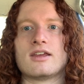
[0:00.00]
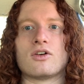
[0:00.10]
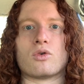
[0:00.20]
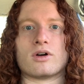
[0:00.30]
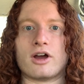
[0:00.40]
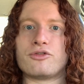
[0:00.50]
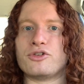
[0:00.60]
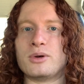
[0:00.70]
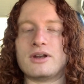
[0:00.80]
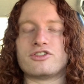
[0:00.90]
or enough
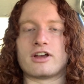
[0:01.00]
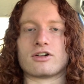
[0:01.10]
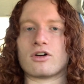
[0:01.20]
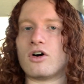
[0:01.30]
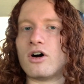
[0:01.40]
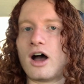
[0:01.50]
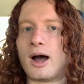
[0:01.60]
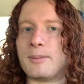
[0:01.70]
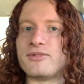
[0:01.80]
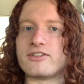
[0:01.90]
food in general
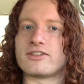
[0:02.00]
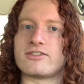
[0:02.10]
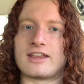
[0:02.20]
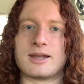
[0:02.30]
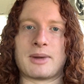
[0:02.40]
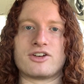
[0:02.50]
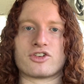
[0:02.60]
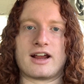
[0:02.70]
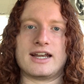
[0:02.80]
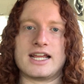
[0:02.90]
to sustain my
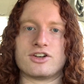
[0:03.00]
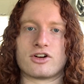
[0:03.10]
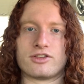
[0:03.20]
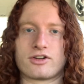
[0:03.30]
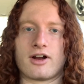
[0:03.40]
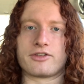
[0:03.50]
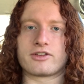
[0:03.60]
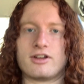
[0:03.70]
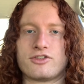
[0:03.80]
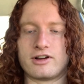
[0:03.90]
training during the
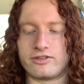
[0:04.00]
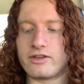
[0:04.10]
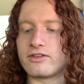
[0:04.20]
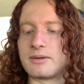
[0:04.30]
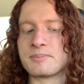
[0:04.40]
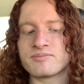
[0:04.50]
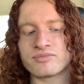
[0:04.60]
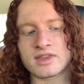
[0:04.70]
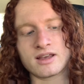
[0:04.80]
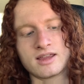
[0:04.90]
cross-country season.
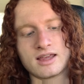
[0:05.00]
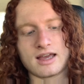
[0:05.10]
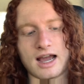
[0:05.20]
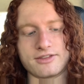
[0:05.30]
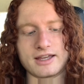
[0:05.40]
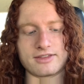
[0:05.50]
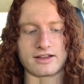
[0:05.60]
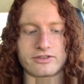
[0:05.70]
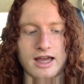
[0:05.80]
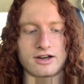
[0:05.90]
I think
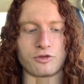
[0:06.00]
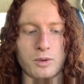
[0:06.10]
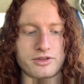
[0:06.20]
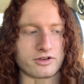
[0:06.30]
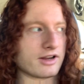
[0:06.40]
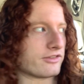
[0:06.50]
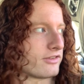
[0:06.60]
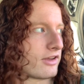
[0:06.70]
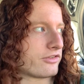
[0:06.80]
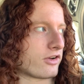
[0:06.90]
that's kind of one of the reasons
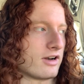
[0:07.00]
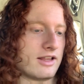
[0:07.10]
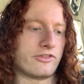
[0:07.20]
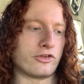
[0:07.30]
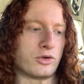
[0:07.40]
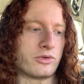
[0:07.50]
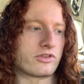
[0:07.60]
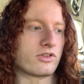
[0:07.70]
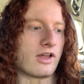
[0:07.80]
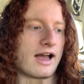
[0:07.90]
I started to
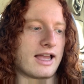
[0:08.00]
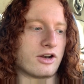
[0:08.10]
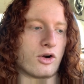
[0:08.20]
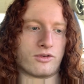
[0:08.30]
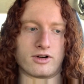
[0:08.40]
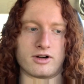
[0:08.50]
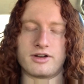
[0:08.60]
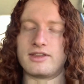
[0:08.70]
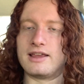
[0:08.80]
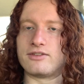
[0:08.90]
decline over
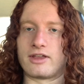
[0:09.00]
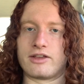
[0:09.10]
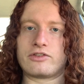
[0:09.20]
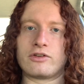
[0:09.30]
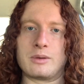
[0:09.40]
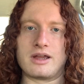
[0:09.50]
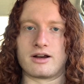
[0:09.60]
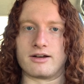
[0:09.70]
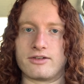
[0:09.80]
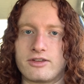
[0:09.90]
these last 2
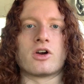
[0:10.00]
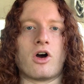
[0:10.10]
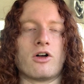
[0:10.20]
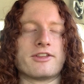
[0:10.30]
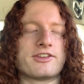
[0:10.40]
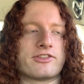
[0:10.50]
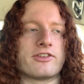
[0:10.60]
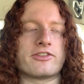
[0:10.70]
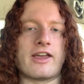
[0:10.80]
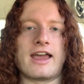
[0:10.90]
years. All this to
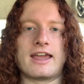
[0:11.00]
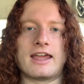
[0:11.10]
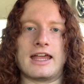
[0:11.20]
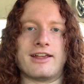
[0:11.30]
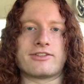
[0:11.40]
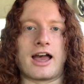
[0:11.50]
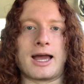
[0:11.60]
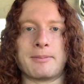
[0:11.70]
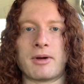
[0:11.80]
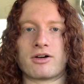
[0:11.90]
say is
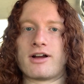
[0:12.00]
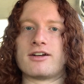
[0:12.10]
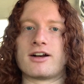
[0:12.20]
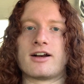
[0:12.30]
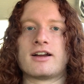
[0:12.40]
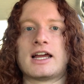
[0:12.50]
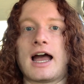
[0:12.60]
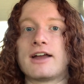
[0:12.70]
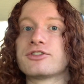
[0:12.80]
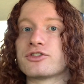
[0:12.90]
I'm a runner.
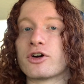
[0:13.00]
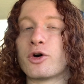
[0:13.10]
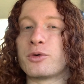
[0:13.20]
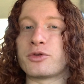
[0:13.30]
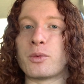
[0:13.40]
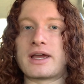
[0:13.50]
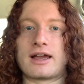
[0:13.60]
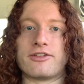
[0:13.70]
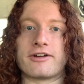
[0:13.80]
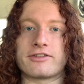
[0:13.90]
I struggle with the way
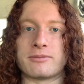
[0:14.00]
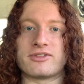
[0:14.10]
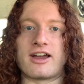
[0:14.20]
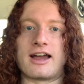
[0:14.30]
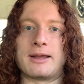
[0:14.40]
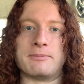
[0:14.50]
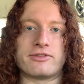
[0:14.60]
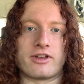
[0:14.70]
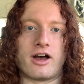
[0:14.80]
I look sometimes.